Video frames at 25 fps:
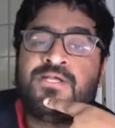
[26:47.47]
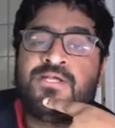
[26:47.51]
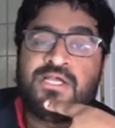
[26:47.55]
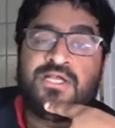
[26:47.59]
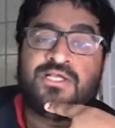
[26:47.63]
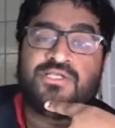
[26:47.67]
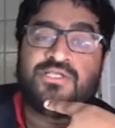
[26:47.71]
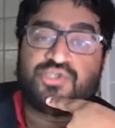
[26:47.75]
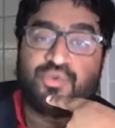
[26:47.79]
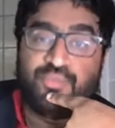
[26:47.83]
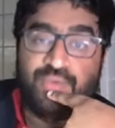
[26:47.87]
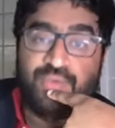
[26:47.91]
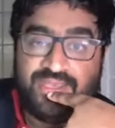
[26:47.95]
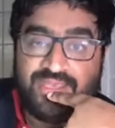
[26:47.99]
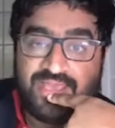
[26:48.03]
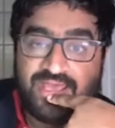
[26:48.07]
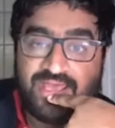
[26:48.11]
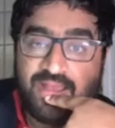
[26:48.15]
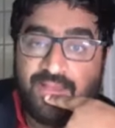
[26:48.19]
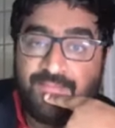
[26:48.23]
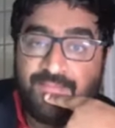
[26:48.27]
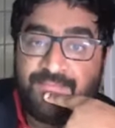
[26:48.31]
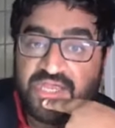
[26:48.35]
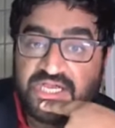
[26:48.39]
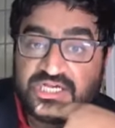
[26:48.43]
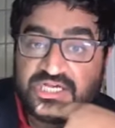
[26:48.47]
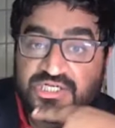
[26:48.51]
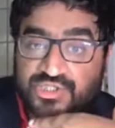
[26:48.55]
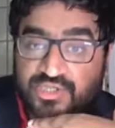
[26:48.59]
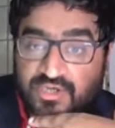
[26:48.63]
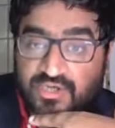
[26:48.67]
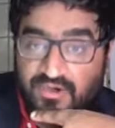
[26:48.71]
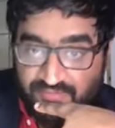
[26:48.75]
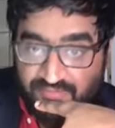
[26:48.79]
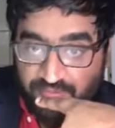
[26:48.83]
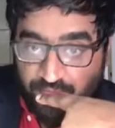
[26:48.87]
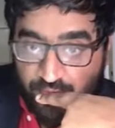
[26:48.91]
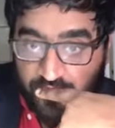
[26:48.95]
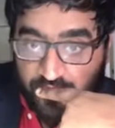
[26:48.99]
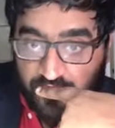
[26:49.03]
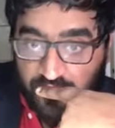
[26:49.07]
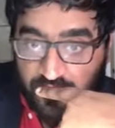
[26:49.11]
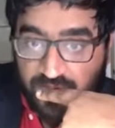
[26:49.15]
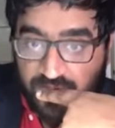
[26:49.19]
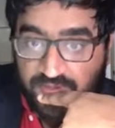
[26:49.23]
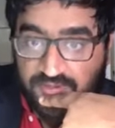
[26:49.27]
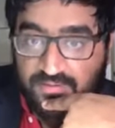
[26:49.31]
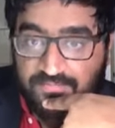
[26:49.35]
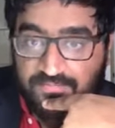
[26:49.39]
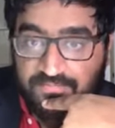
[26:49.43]
So we get a picture of the
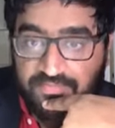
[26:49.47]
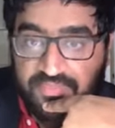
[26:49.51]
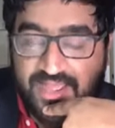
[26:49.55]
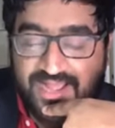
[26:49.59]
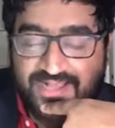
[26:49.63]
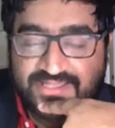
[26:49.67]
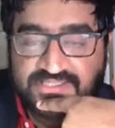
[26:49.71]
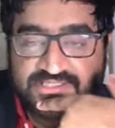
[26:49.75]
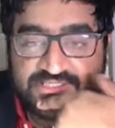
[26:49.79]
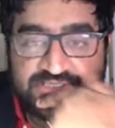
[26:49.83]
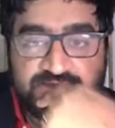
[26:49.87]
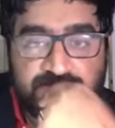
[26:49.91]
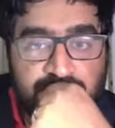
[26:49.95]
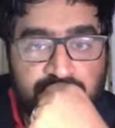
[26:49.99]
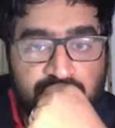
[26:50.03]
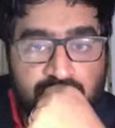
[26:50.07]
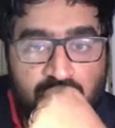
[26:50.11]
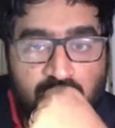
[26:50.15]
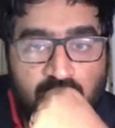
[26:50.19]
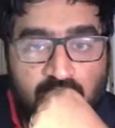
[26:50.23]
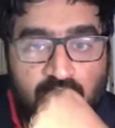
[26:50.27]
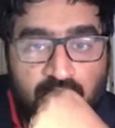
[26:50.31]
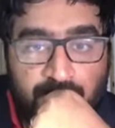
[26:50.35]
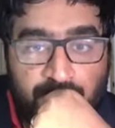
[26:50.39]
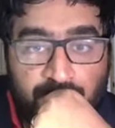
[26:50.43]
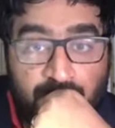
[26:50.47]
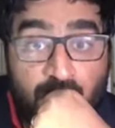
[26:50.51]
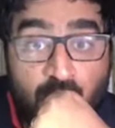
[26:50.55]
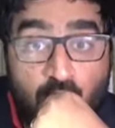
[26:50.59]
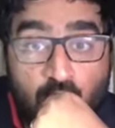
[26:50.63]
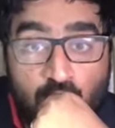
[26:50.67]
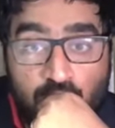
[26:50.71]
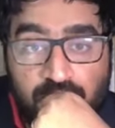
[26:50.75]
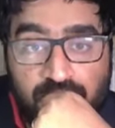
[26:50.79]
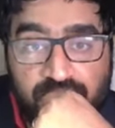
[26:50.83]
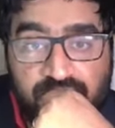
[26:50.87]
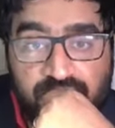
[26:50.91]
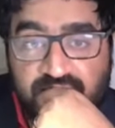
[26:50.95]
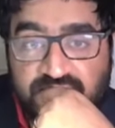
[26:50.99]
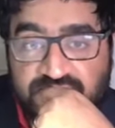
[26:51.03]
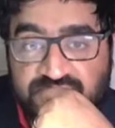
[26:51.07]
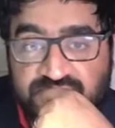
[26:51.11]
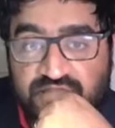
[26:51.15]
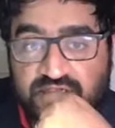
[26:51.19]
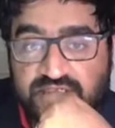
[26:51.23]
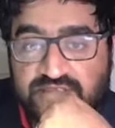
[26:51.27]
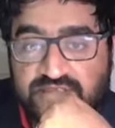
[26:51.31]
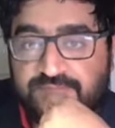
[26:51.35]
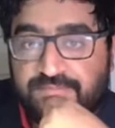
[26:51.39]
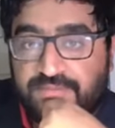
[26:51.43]
world that's uh, more than
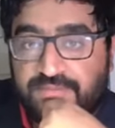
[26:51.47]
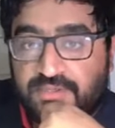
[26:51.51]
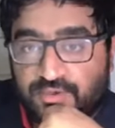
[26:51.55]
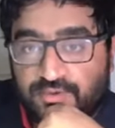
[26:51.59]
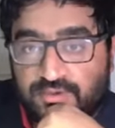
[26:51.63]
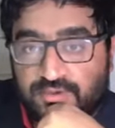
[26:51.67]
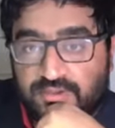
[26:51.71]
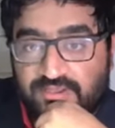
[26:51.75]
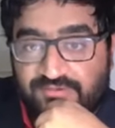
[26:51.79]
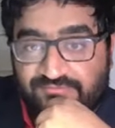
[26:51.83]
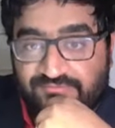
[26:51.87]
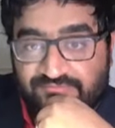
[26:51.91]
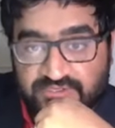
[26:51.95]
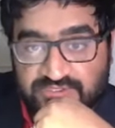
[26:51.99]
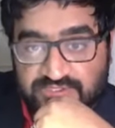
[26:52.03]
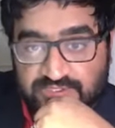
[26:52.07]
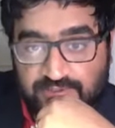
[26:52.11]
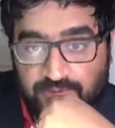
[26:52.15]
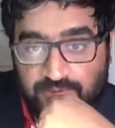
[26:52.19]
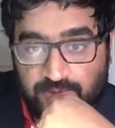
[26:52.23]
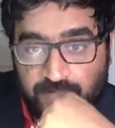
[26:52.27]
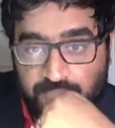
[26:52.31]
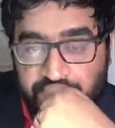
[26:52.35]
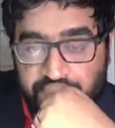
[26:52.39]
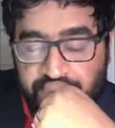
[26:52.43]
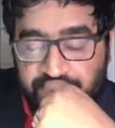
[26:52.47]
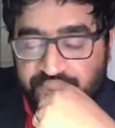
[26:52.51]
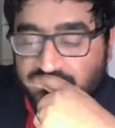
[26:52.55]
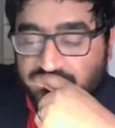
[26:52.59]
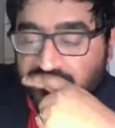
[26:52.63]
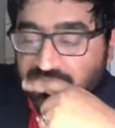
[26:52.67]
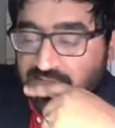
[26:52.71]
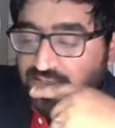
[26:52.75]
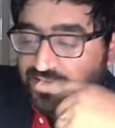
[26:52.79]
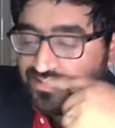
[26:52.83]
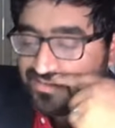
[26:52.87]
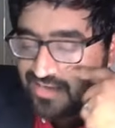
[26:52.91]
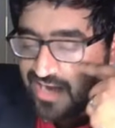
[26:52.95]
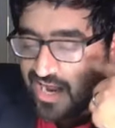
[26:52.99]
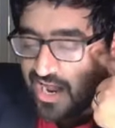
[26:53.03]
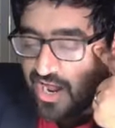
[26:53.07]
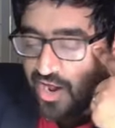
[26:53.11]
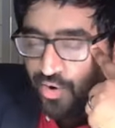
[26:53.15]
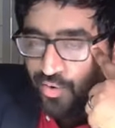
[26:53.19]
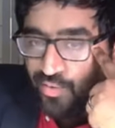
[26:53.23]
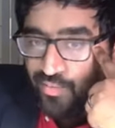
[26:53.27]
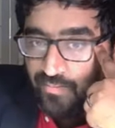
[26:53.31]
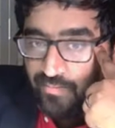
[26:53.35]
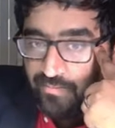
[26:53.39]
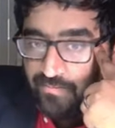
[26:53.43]
just purely physical.
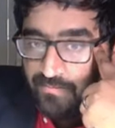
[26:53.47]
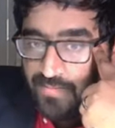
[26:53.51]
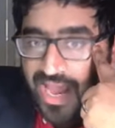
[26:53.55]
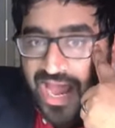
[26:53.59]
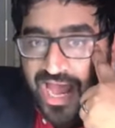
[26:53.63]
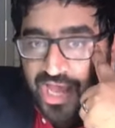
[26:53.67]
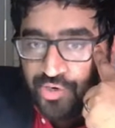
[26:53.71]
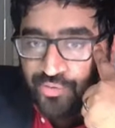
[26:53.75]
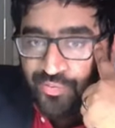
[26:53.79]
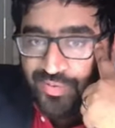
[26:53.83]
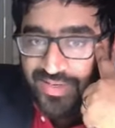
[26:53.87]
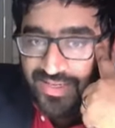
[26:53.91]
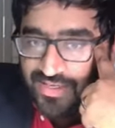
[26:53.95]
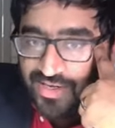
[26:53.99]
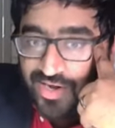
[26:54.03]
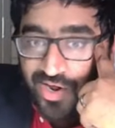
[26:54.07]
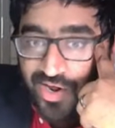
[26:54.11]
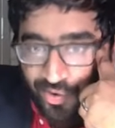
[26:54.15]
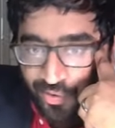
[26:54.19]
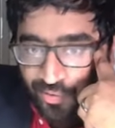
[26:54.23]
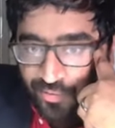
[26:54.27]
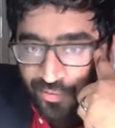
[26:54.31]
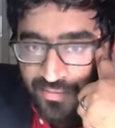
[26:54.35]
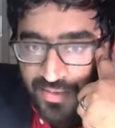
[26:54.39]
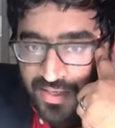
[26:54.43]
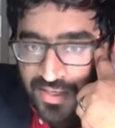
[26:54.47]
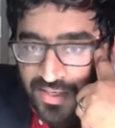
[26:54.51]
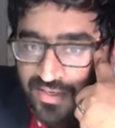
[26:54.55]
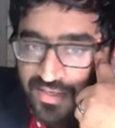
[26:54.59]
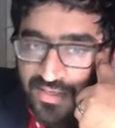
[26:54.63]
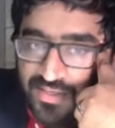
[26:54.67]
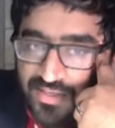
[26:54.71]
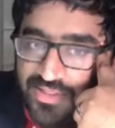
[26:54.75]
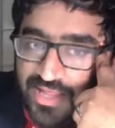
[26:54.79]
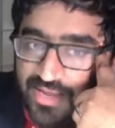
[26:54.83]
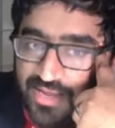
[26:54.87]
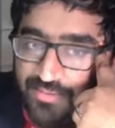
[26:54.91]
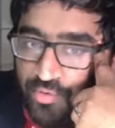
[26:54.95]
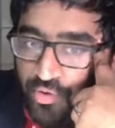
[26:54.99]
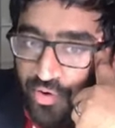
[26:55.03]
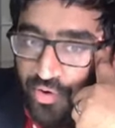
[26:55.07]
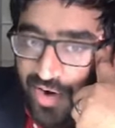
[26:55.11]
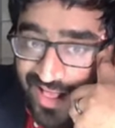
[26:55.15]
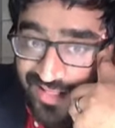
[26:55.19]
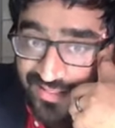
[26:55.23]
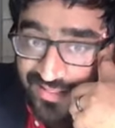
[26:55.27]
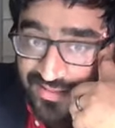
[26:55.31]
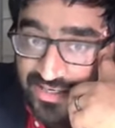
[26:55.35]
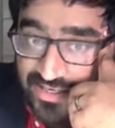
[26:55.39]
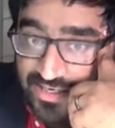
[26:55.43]
Now, how do we know that
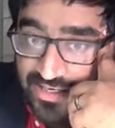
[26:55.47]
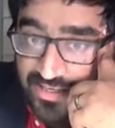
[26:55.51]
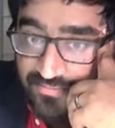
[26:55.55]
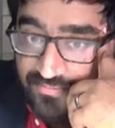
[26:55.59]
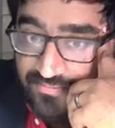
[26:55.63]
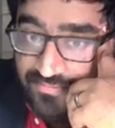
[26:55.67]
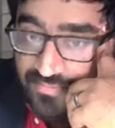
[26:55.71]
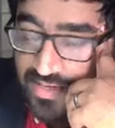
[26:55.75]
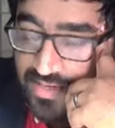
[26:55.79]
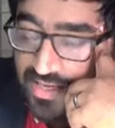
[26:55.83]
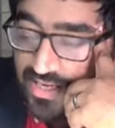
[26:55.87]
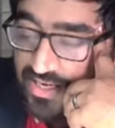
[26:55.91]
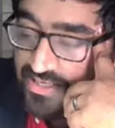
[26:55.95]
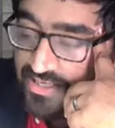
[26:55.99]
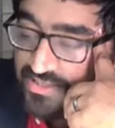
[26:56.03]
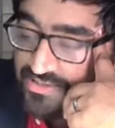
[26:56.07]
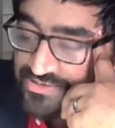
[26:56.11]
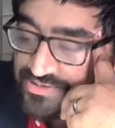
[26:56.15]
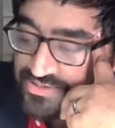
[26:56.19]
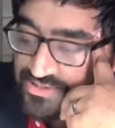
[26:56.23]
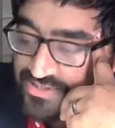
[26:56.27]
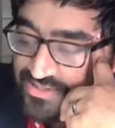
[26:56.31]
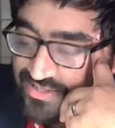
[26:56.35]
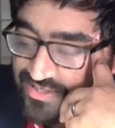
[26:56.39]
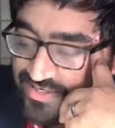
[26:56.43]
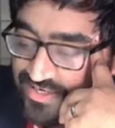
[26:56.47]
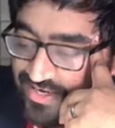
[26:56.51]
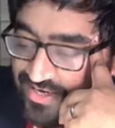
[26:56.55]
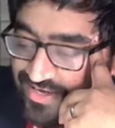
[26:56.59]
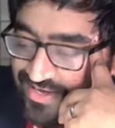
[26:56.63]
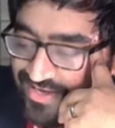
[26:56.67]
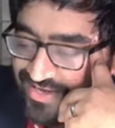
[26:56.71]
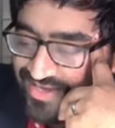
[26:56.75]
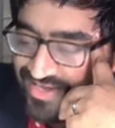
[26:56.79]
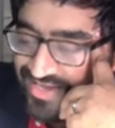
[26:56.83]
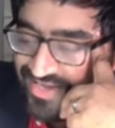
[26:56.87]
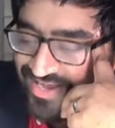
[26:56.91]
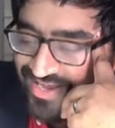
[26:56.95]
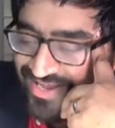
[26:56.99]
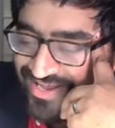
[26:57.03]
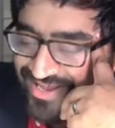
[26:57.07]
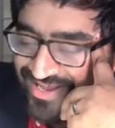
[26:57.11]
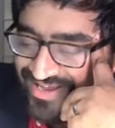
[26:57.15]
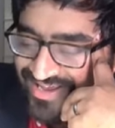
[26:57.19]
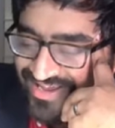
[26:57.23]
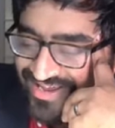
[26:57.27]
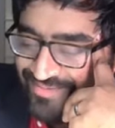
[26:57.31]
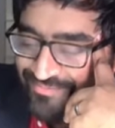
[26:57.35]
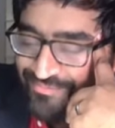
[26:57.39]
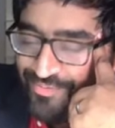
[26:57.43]
morality is... Uh,
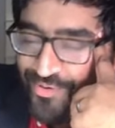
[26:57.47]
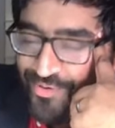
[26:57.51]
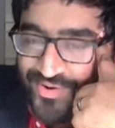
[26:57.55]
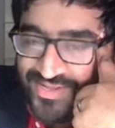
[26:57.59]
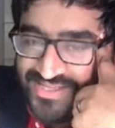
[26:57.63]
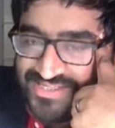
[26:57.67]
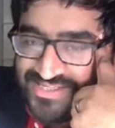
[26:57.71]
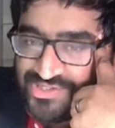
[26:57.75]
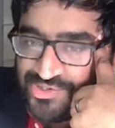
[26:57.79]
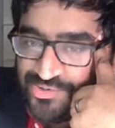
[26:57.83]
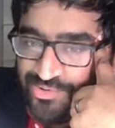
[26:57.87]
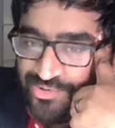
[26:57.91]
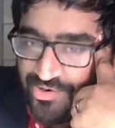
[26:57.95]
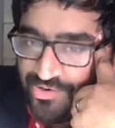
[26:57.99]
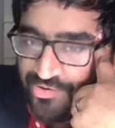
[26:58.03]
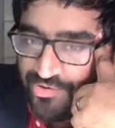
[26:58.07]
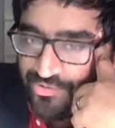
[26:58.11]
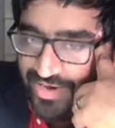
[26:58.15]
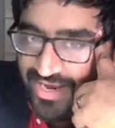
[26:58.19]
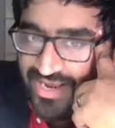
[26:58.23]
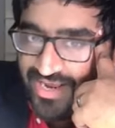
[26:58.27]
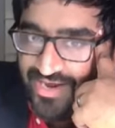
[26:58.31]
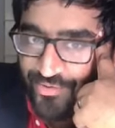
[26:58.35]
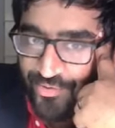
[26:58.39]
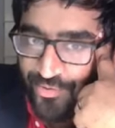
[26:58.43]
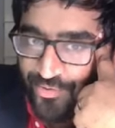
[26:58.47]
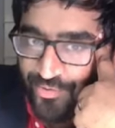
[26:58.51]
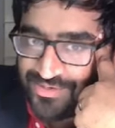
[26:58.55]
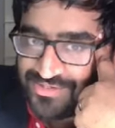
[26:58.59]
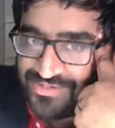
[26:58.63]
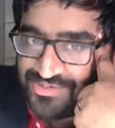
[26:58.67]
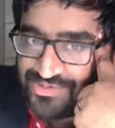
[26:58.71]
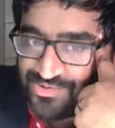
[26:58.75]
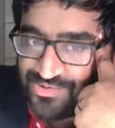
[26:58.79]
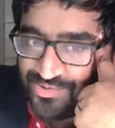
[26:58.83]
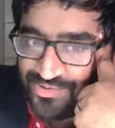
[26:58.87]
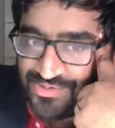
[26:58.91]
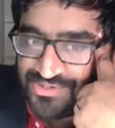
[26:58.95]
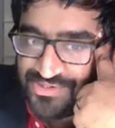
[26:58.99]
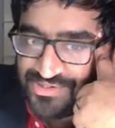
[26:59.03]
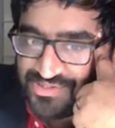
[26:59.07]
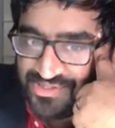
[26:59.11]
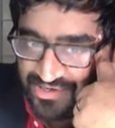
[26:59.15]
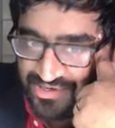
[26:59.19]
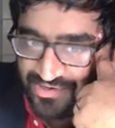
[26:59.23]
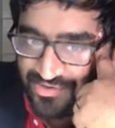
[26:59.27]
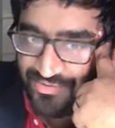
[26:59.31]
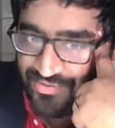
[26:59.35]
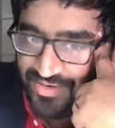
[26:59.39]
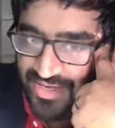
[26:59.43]
it points to a creator, or it's sourced in
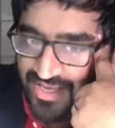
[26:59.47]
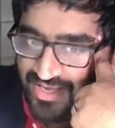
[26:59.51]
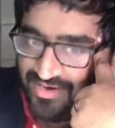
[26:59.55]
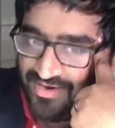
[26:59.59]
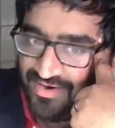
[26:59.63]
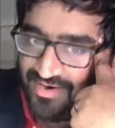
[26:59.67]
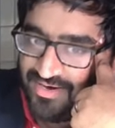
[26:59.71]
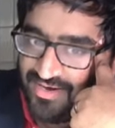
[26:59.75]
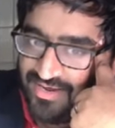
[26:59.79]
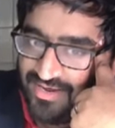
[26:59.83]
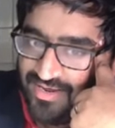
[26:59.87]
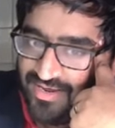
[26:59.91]
a creator?